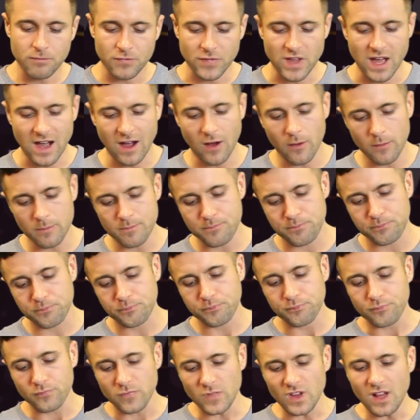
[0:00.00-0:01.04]
Now,
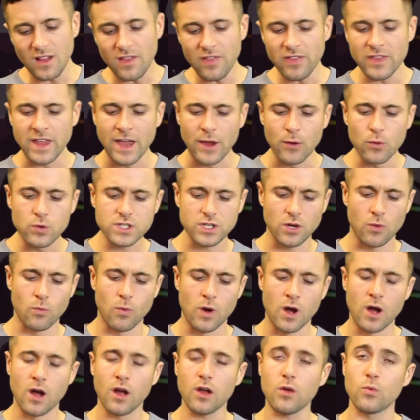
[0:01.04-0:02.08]
they also
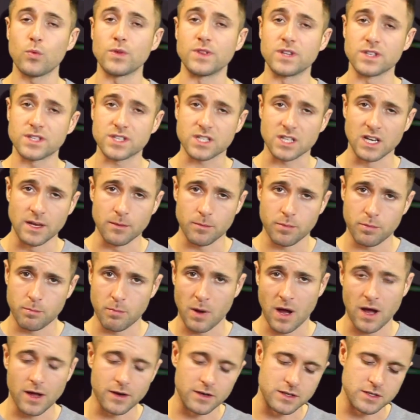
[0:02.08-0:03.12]
work with the slip
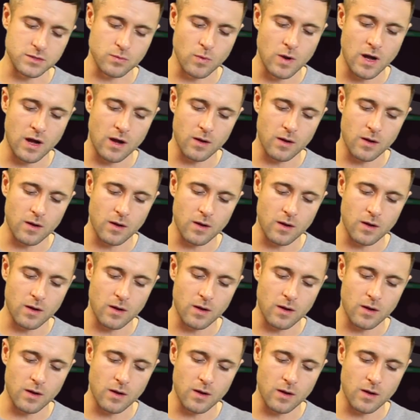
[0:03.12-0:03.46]
button as